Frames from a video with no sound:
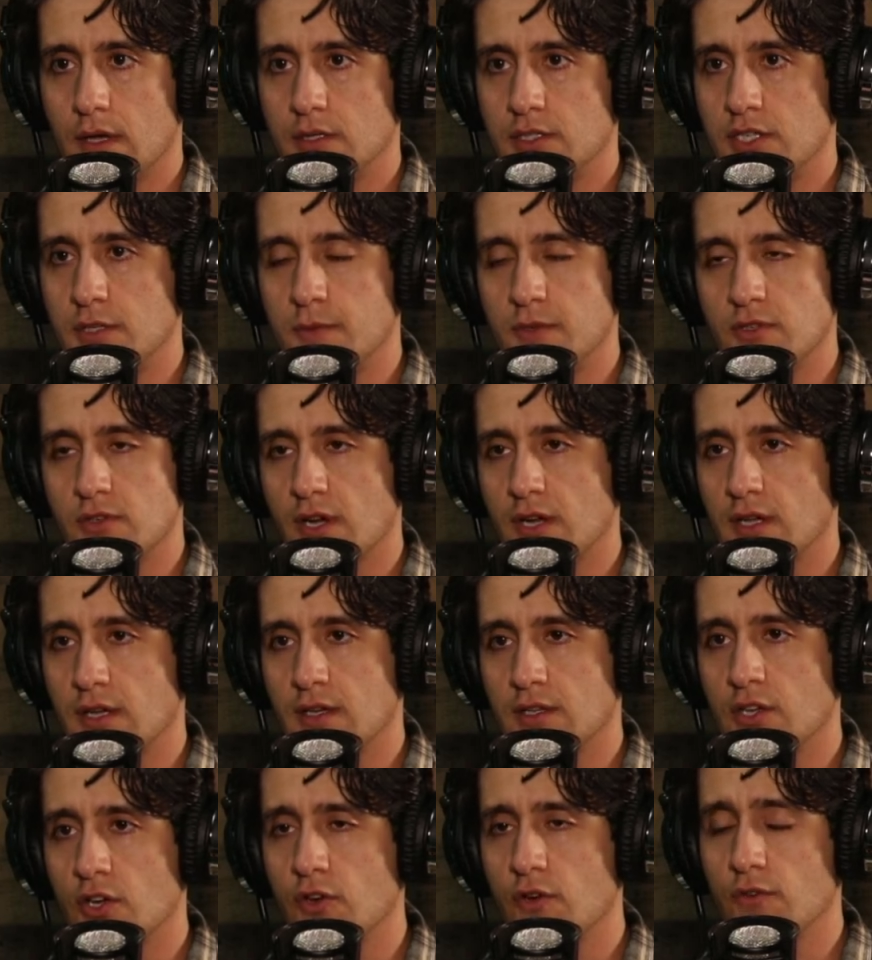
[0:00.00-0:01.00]
She's been
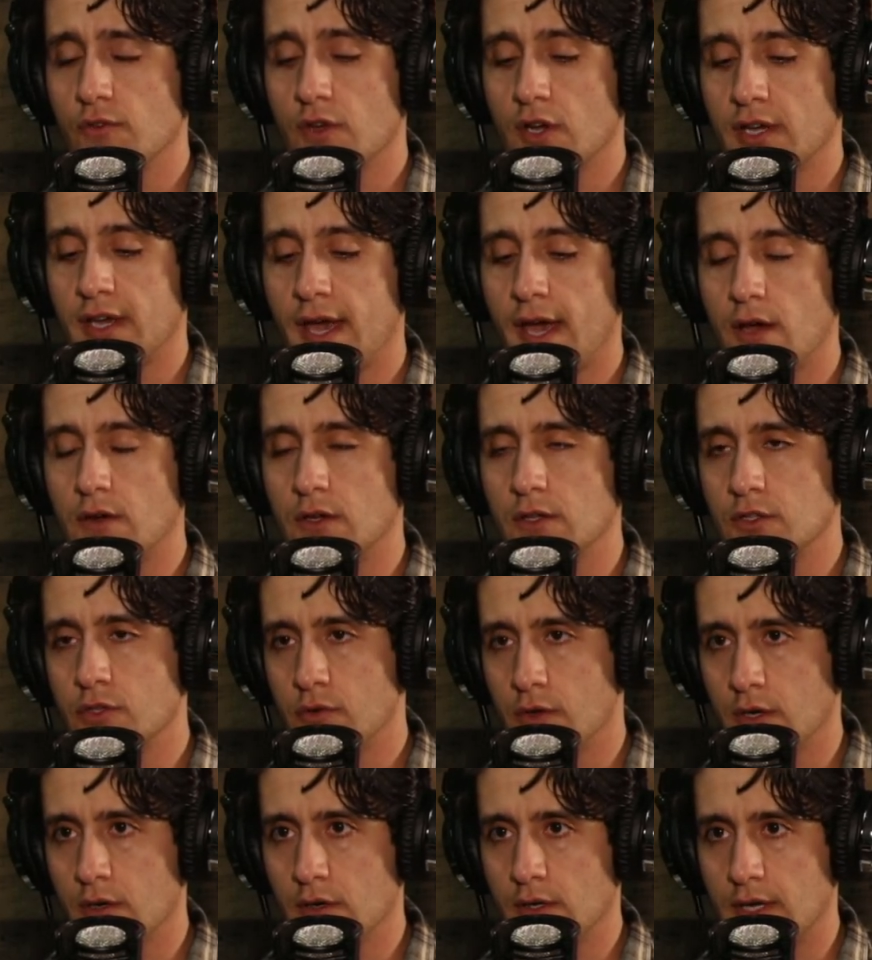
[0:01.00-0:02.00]
trying to... Her account on
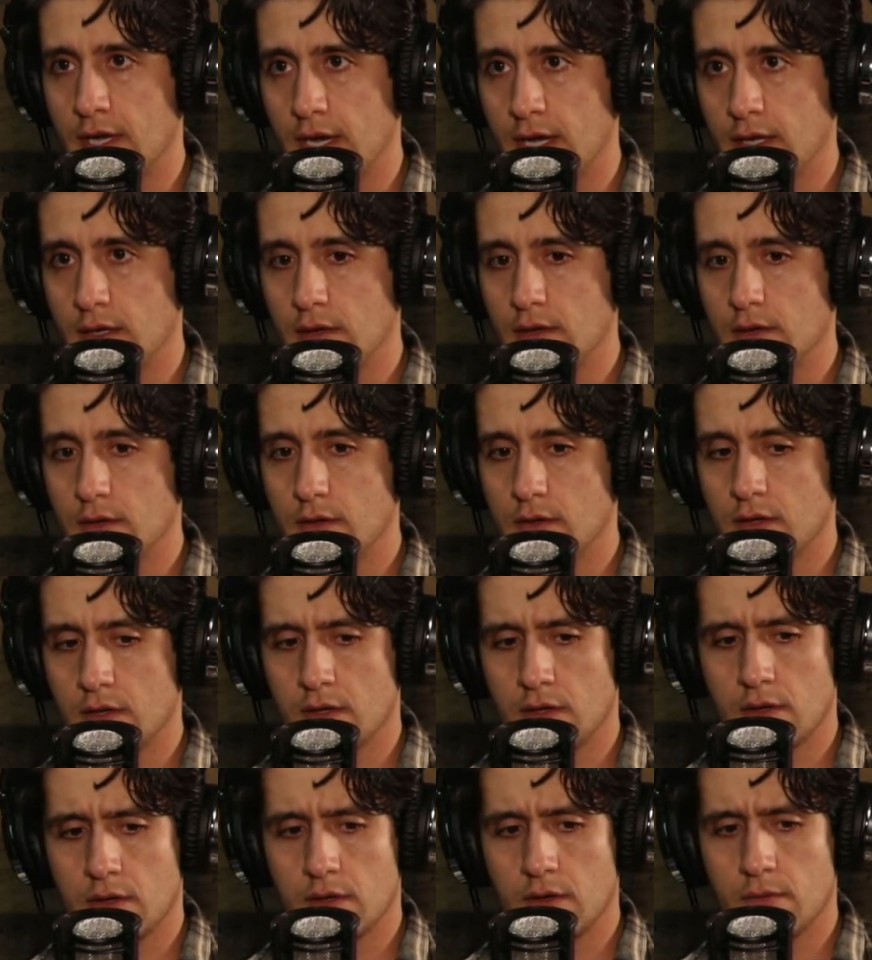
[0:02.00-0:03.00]
Twitter got
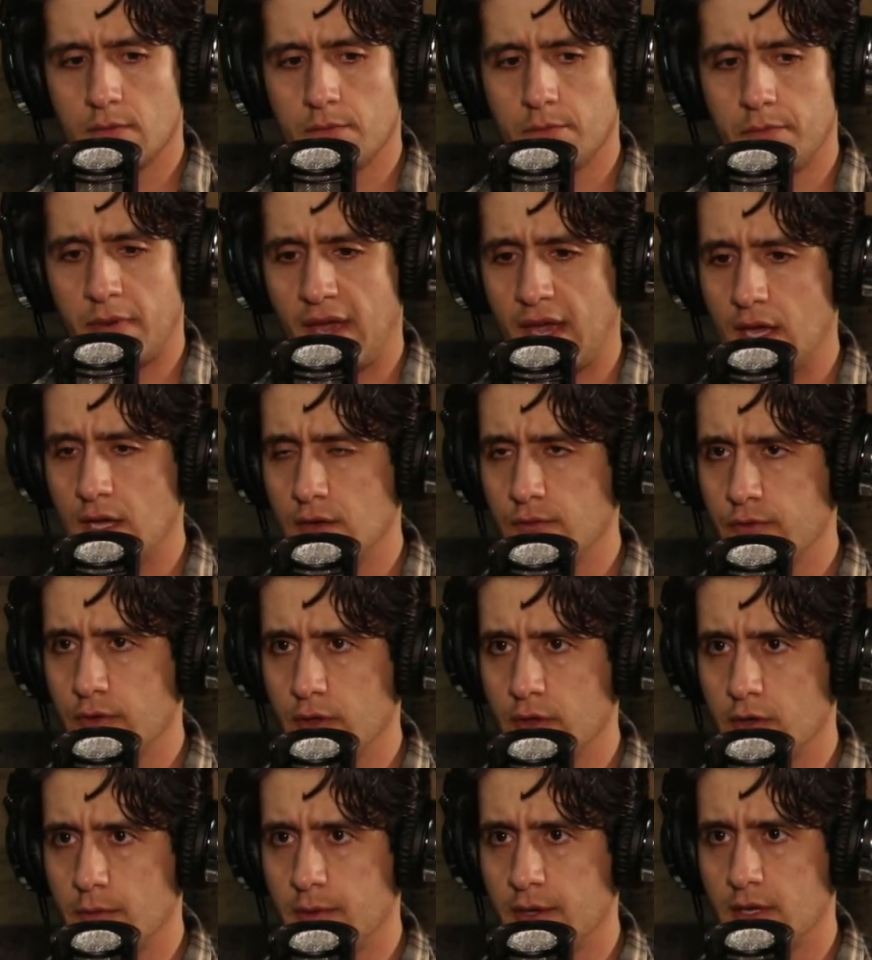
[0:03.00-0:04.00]
banned for a
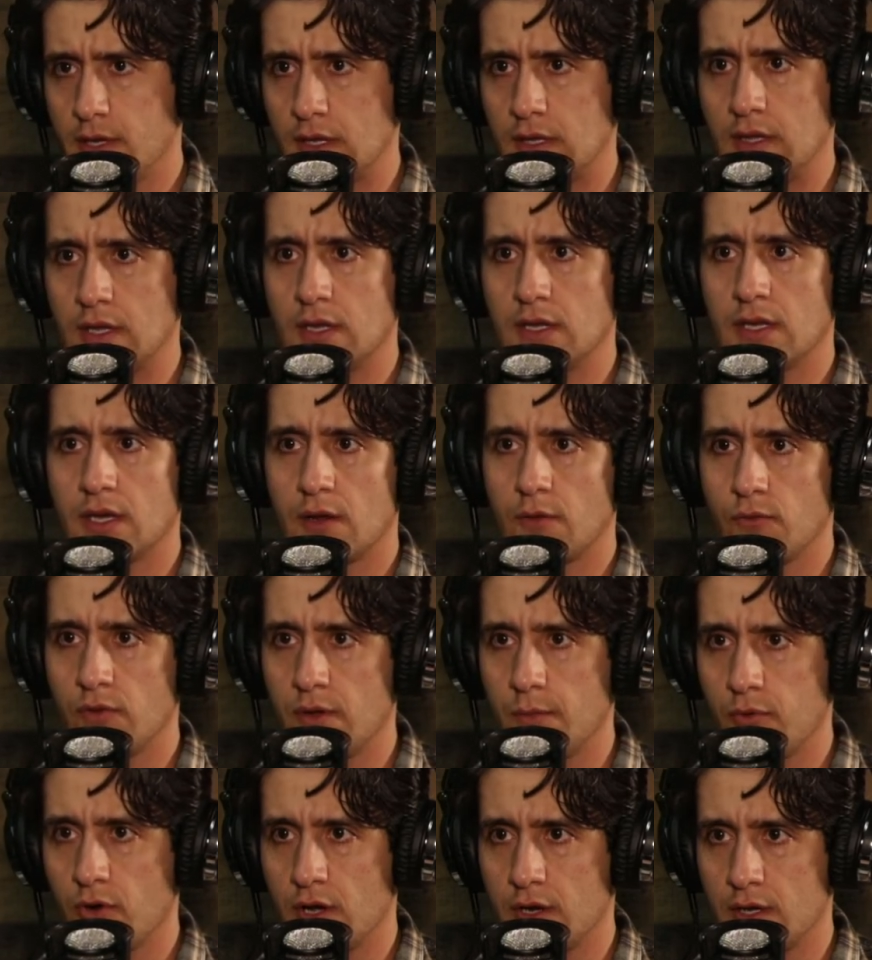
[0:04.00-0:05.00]
little bit, and then it got
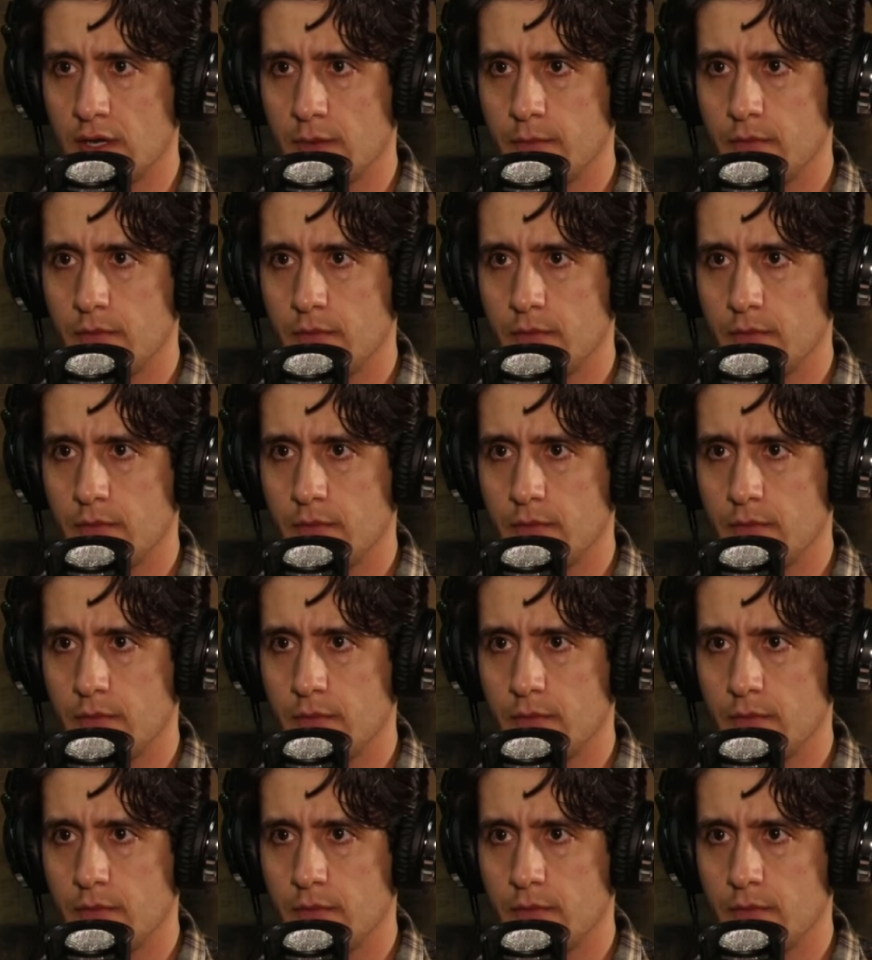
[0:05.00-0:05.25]
rebrought